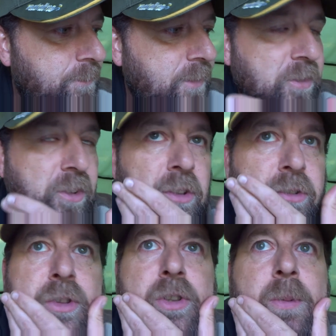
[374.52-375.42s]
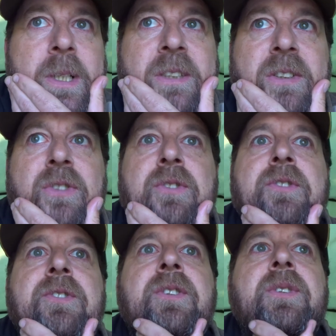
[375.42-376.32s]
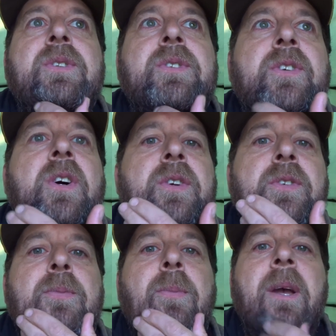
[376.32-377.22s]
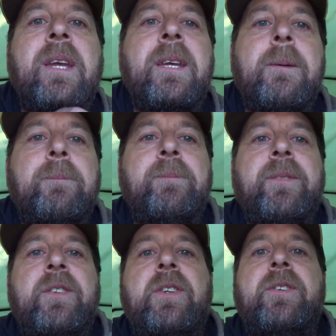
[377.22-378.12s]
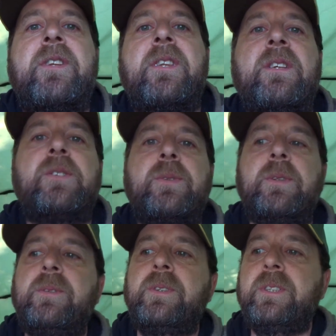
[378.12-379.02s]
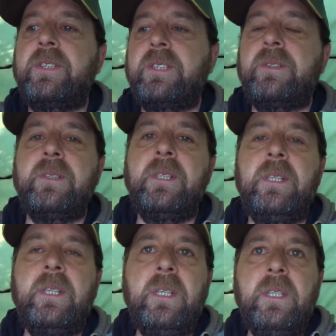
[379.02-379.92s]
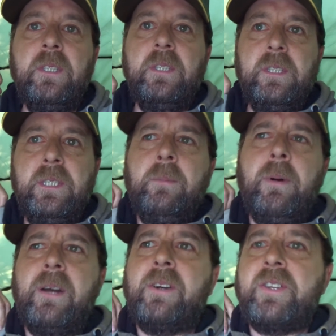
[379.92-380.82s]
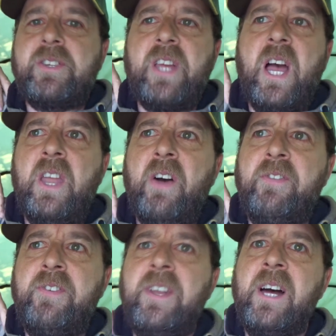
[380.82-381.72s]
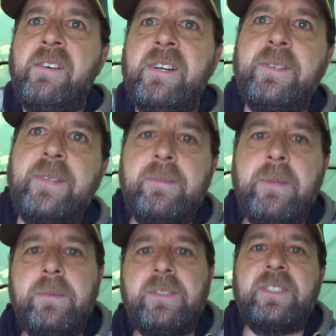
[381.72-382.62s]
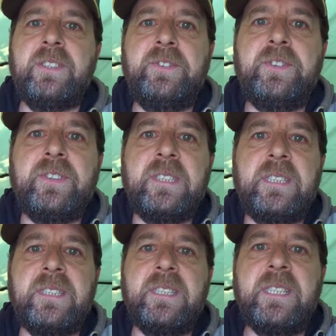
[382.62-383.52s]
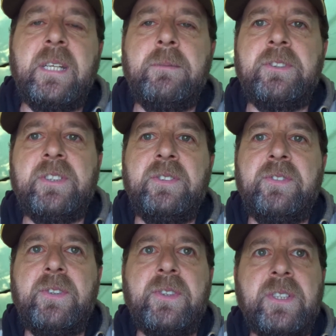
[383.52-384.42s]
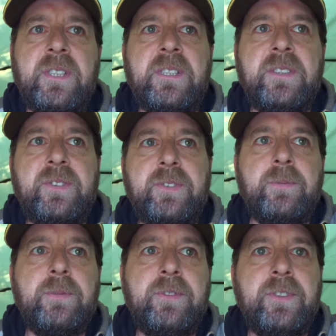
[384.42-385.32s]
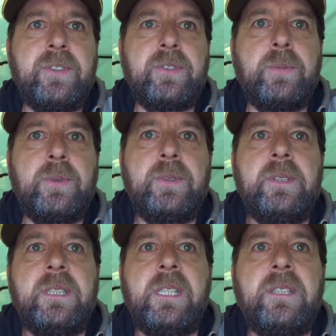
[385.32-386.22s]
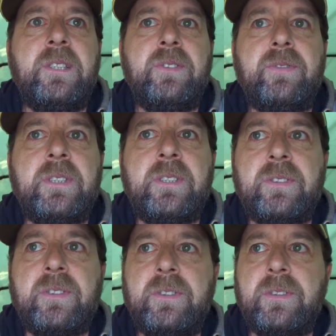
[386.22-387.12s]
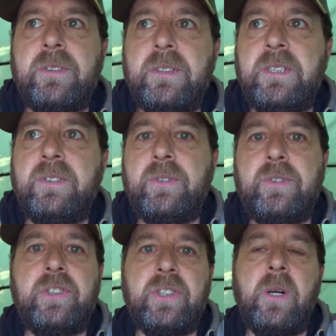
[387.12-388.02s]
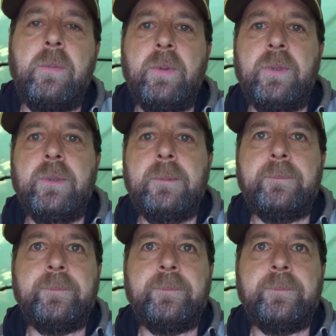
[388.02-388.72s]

I've got just about enough food. I've got enough bait. So I think that's what I'm going to do. I'm going to side off for now anyway, make myself a drink and then get myself organised for this morning. Get these rigs, these hooks sharpened up.